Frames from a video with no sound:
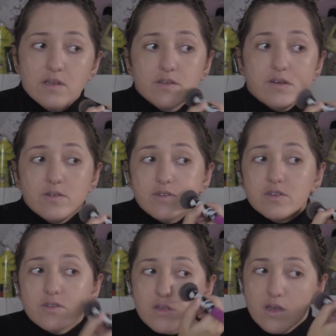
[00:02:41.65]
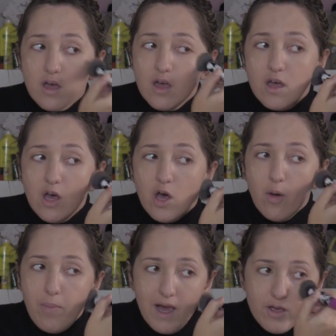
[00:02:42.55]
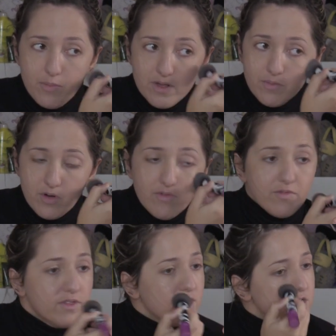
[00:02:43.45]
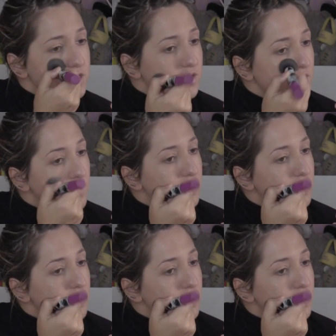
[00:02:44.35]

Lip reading: so I'll just apply a bit more foundation.